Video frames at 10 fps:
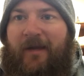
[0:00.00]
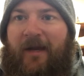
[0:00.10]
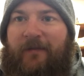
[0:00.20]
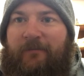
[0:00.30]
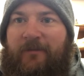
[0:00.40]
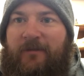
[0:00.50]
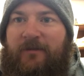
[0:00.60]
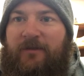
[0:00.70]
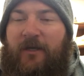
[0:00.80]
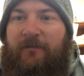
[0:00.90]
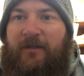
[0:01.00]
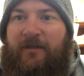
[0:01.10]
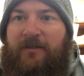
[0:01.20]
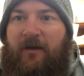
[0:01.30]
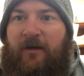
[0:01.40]
I jumped in
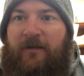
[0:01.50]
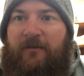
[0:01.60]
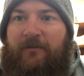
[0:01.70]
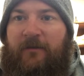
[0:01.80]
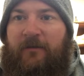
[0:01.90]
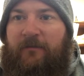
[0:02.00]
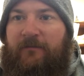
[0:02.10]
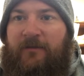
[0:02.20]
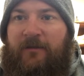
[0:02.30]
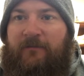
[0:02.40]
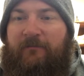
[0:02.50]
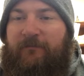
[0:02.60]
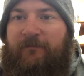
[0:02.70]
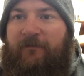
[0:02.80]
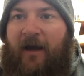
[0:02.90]
the sauna for just
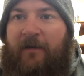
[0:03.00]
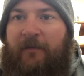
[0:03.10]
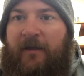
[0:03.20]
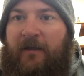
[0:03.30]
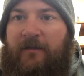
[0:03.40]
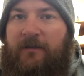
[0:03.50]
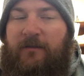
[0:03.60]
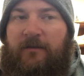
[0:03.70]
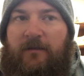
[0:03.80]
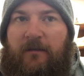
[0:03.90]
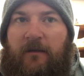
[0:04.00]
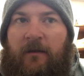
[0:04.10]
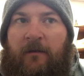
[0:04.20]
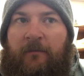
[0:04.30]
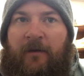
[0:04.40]
5 minutes.
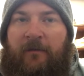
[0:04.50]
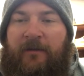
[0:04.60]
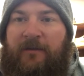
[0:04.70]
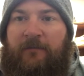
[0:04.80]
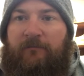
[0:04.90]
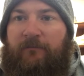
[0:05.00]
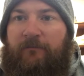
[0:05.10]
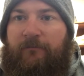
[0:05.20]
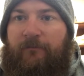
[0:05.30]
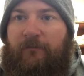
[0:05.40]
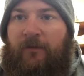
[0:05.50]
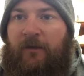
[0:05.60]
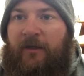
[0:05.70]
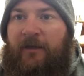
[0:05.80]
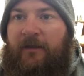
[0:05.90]
I wasn't
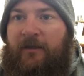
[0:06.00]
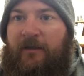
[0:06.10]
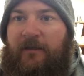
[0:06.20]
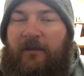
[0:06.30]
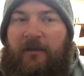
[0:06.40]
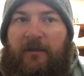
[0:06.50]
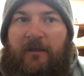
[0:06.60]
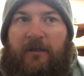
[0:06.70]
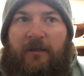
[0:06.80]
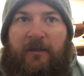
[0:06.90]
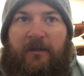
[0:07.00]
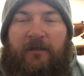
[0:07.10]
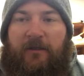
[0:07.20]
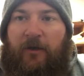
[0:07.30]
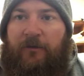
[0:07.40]
looking to
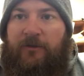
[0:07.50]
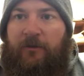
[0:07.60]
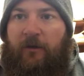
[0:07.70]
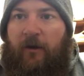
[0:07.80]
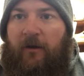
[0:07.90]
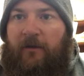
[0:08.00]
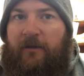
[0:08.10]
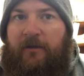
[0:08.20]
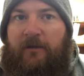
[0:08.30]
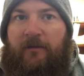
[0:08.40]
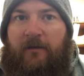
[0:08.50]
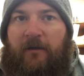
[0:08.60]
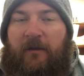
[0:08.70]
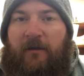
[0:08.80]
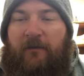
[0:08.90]
go too long.
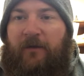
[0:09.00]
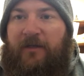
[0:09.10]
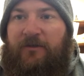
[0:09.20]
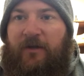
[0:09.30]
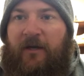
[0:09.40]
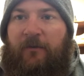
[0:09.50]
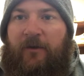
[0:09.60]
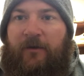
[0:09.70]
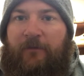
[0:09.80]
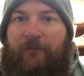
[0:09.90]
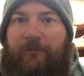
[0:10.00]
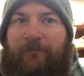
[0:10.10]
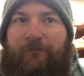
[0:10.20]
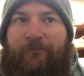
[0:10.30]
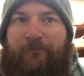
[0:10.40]
Eventually I will
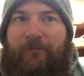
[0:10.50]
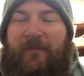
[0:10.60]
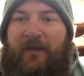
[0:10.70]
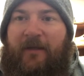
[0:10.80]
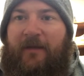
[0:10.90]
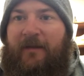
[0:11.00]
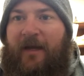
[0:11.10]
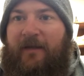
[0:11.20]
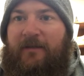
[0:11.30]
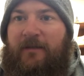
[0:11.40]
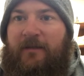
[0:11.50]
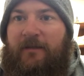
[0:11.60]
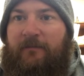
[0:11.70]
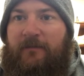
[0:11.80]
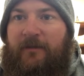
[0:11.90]
get that
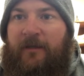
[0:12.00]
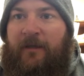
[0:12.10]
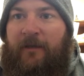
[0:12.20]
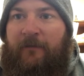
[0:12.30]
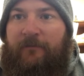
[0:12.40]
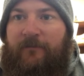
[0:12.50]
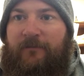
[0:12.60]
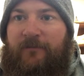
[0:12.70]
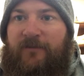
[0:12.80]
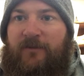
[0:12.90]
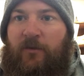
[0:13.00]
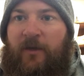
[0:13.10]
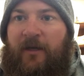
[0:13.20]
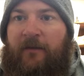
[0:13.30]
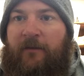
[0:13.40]
to
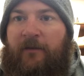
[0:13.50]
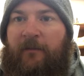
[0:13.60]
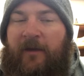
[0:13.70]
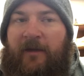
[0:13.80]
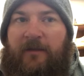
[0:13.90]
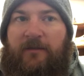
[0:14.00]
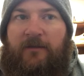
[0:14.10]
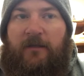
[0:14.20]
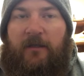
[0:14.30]
20-30 minutes.